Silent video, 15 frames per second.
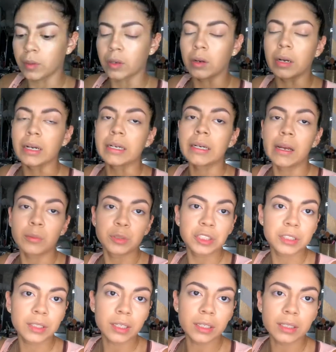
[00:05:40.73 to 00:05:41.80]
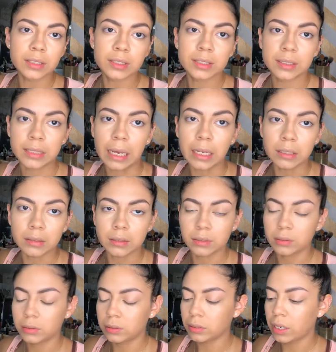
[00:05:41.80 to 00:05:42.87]
Alright, now I'm just gonna set
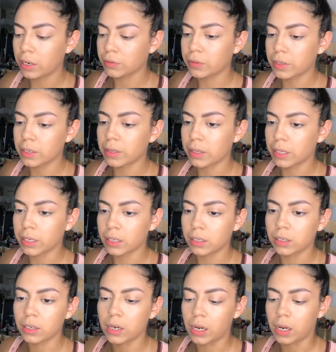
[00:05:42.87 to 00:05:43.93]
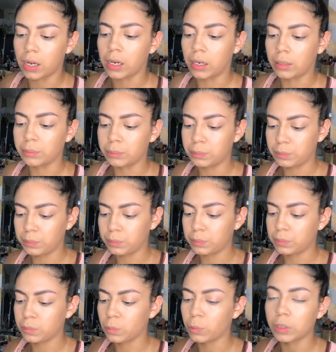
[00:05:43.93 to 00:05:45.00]
everything
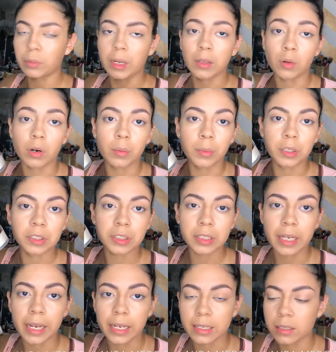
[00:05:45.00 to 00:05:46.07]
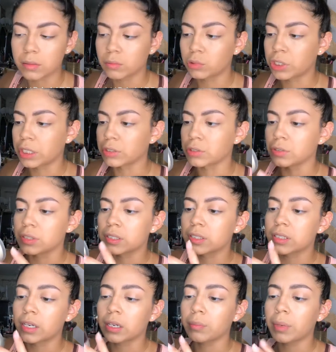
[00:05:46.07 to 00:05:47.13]
with my Laura Mercier translucent
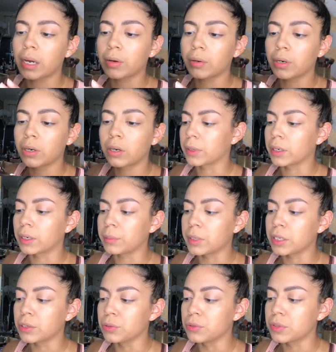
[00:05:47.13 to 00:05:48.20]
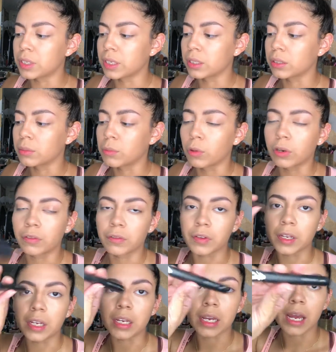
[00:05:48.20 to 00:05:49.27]
setting powder. I'm gonna be using the Morphe